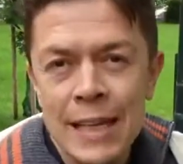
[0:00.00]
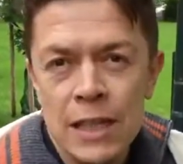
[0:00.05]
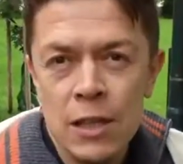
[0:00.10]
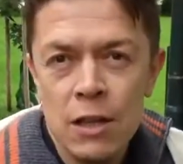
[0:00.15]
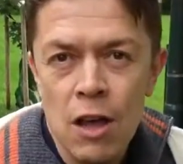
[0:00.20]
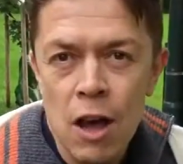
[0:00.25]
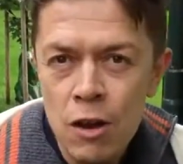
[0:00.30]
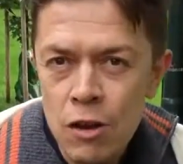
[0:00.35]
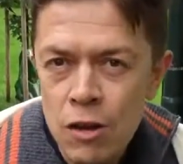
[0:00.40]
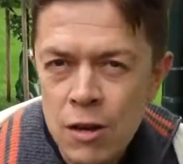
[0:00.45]

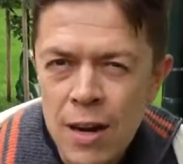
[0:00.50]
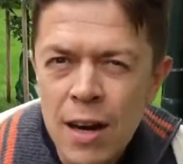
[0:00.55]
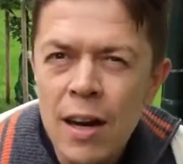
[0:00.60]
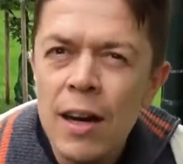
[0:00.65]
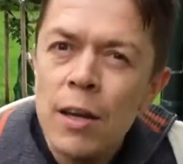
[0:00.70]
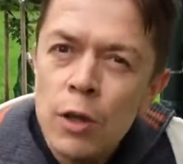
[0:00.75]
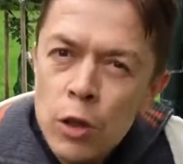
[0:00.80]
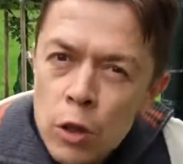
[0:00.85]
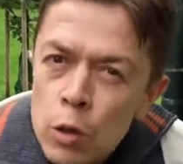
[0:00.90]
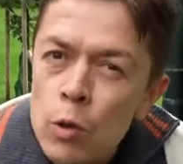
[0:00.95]
this
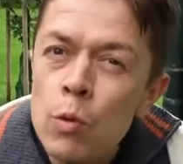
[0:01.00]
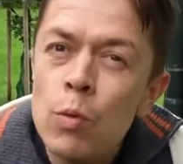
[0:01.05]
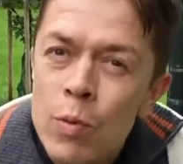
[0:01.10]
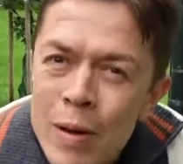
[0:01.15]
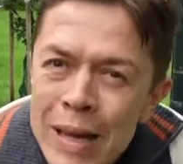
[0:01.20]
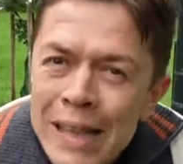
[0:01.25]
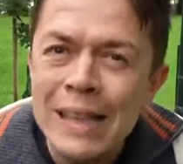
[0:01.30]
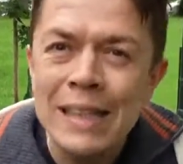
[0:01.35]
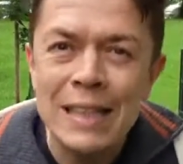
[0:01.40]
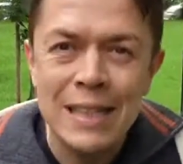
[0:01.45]
under, you
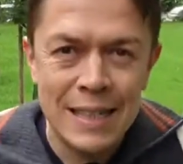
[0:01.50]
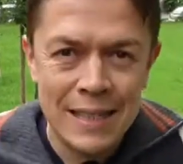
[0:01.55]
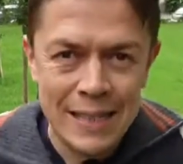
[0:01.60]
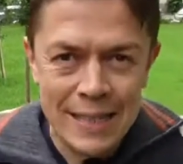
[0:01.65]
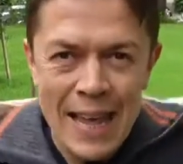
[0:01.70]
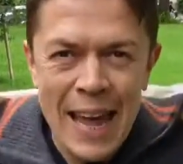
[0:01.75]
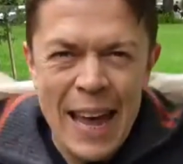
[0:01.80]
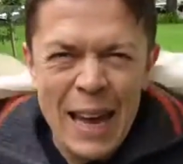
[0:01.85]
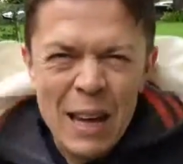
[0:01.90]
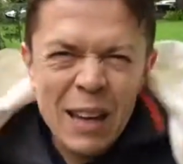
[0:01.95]
will
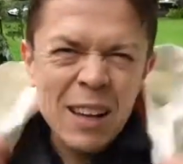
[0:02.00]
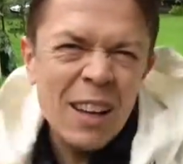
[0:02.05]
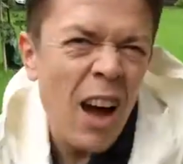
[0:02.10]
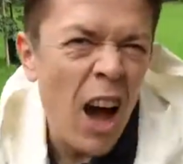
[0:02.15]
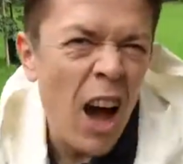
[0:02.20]
stay